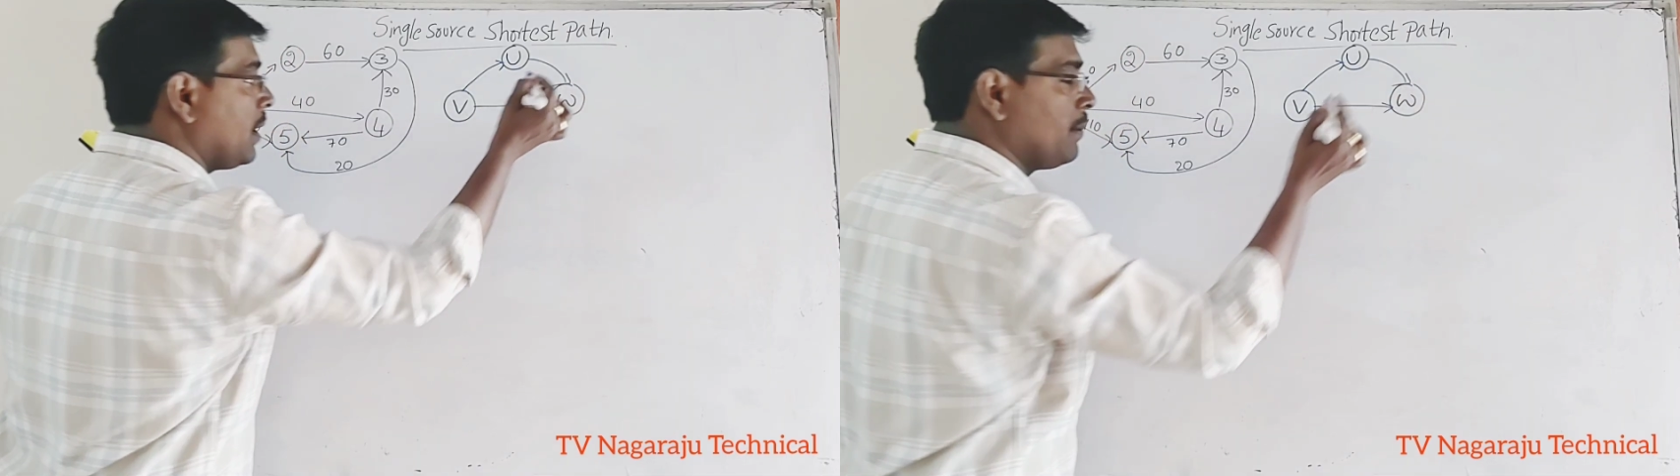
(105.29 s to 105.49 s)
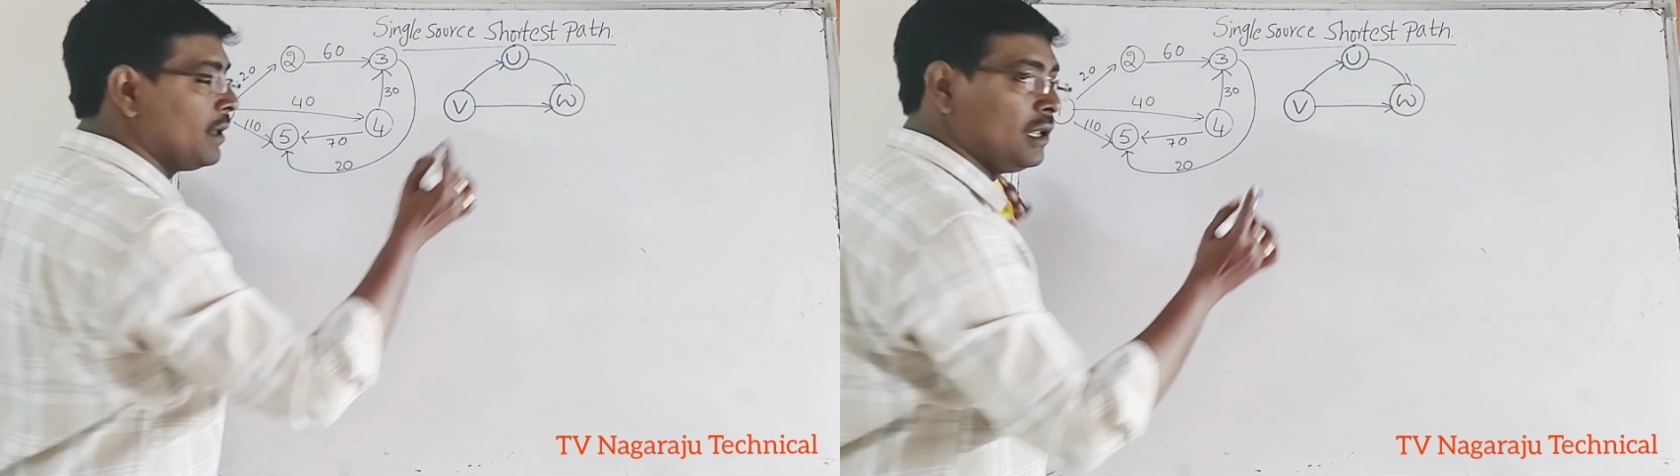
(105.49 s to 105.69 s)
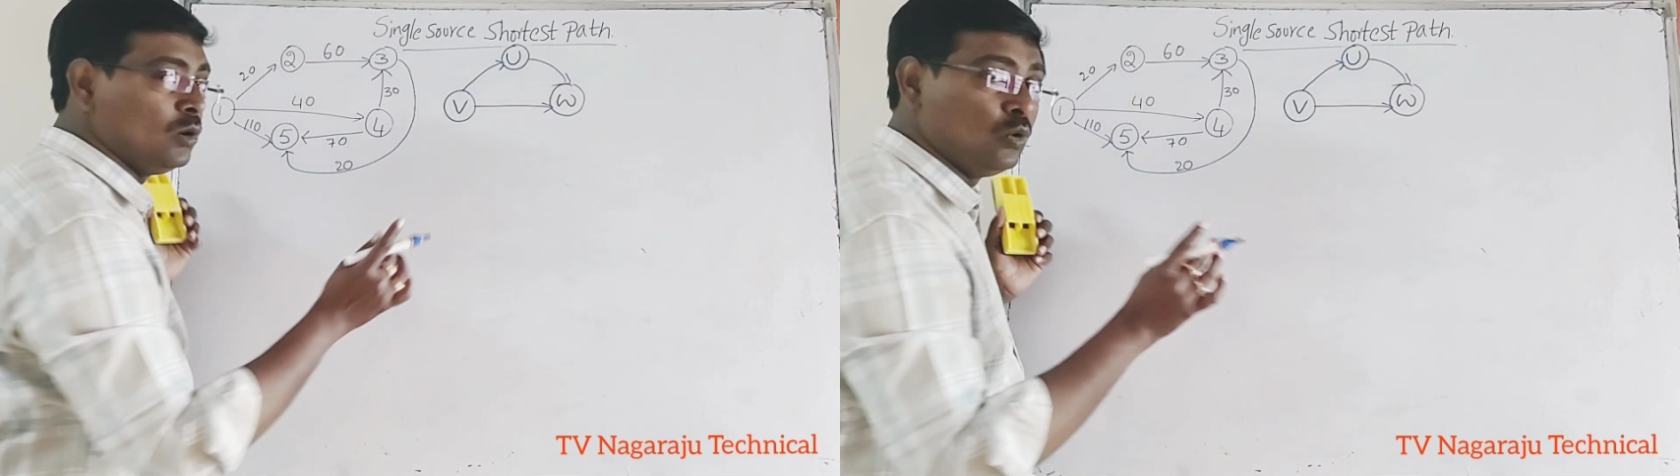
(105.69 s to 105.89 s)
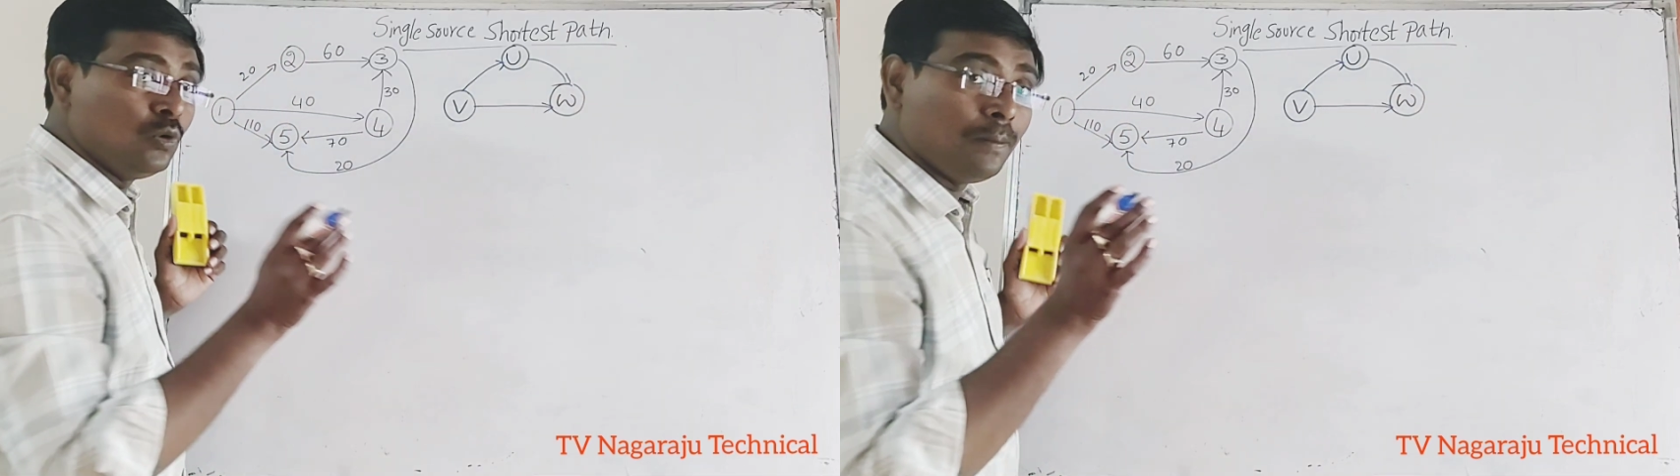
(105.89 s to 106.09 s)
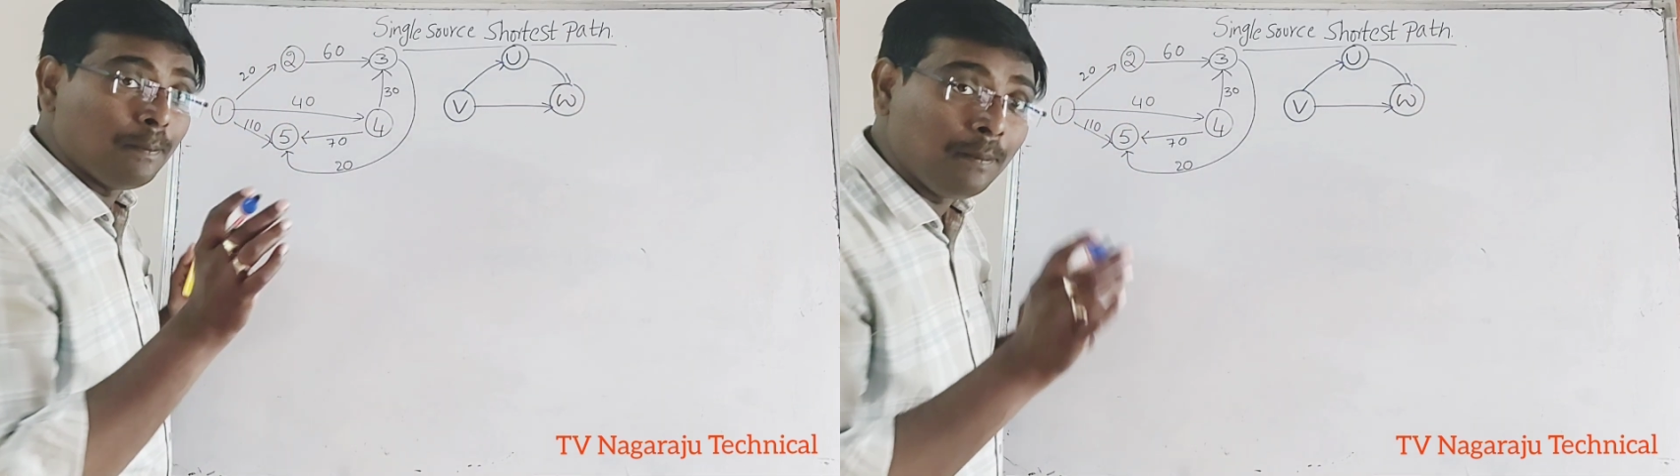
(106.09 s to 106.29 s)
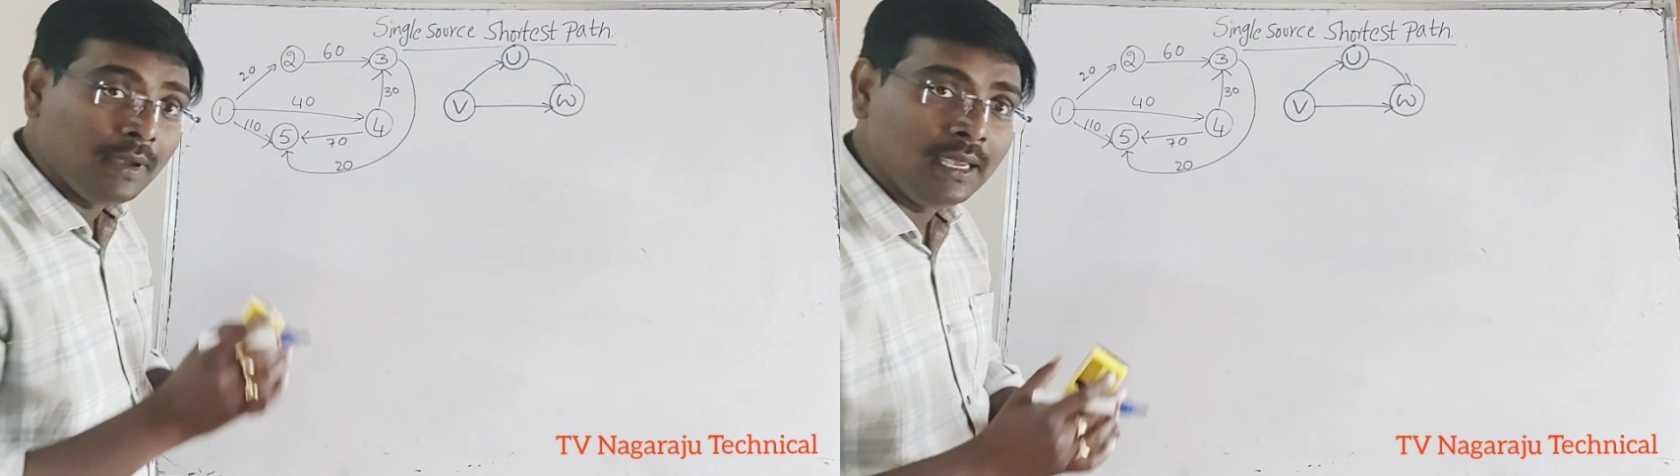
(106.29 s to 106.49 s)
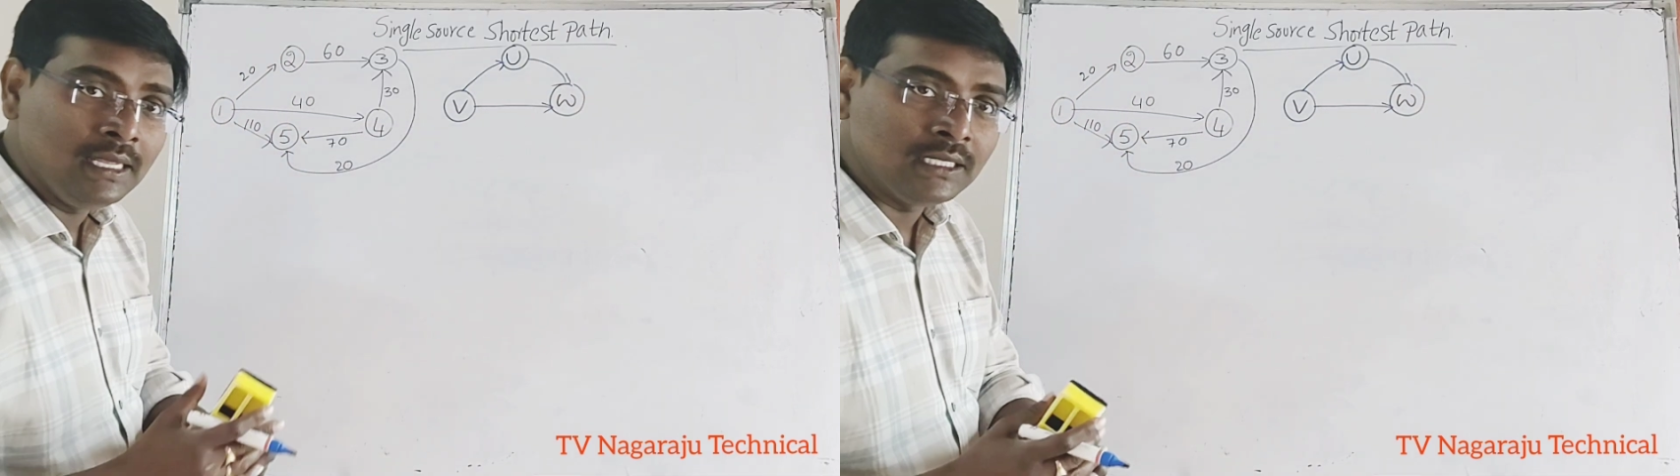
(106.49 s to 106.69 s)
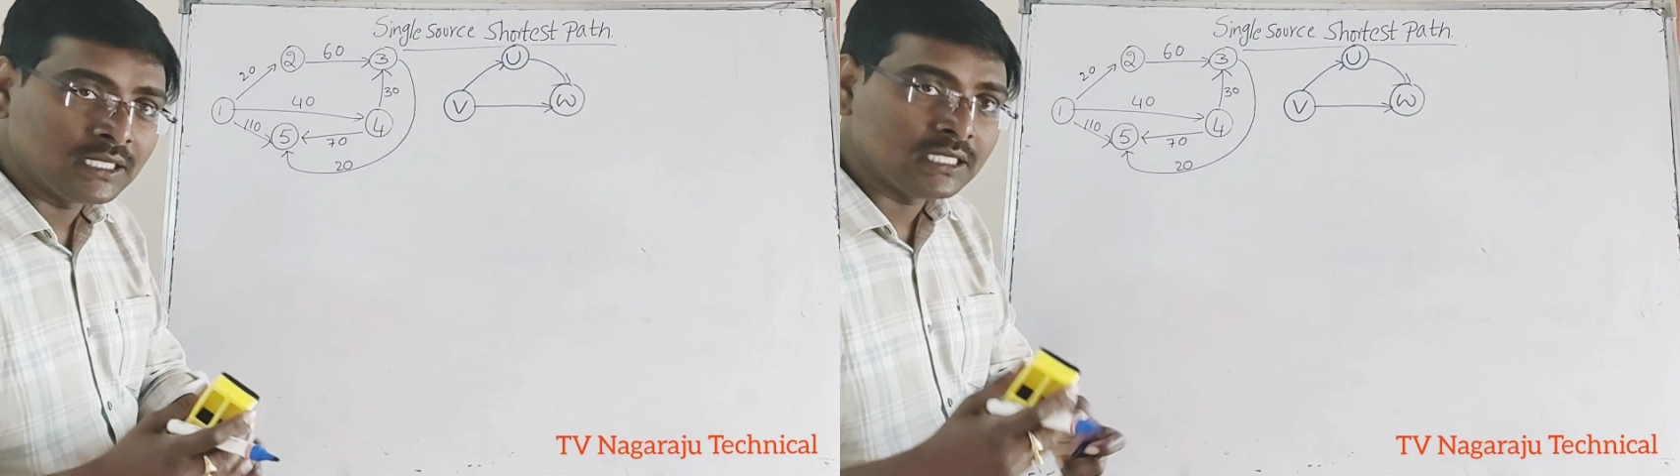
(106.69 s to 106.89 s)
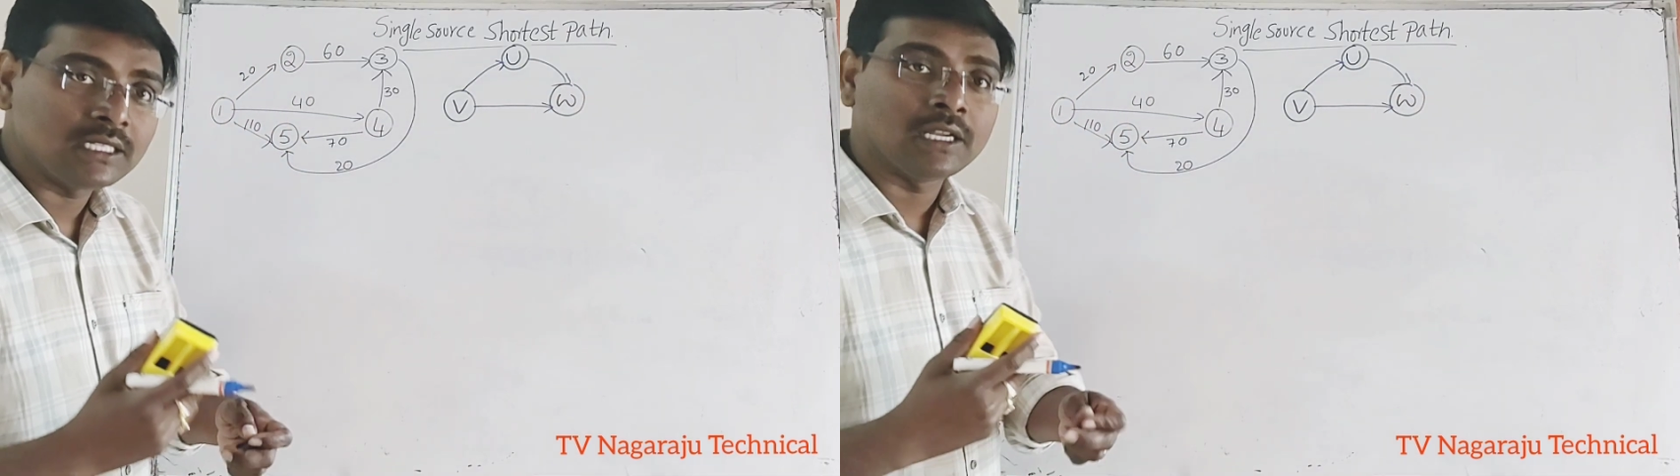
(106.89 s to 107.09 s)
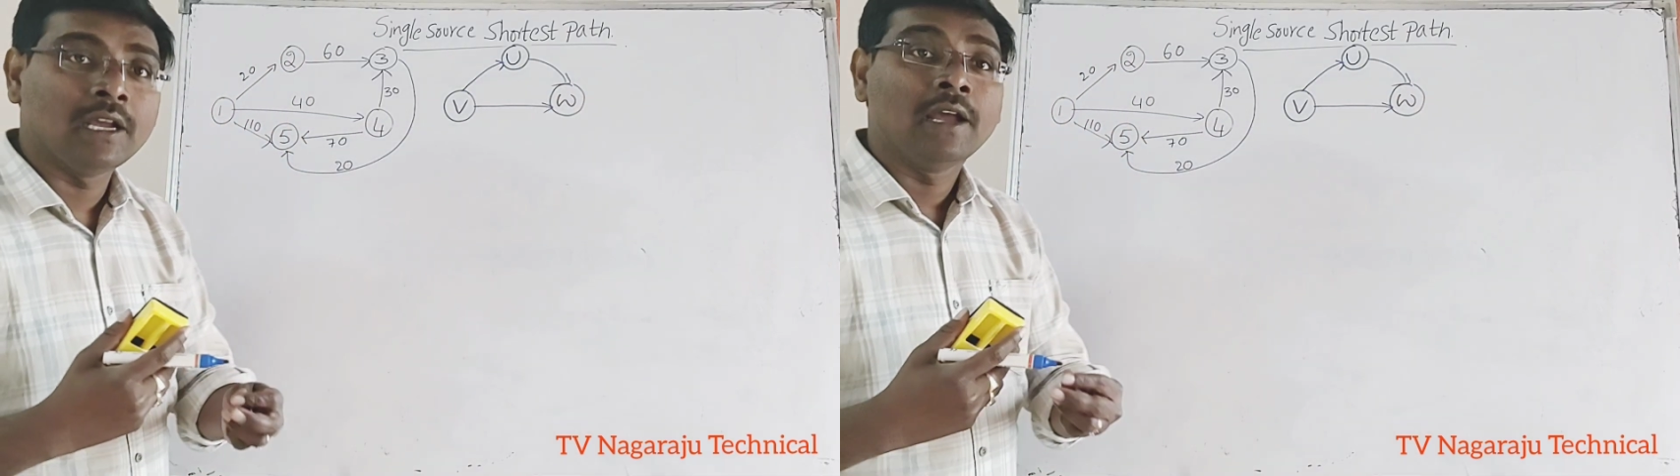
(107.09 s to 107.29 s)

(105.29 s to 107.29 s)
W. Means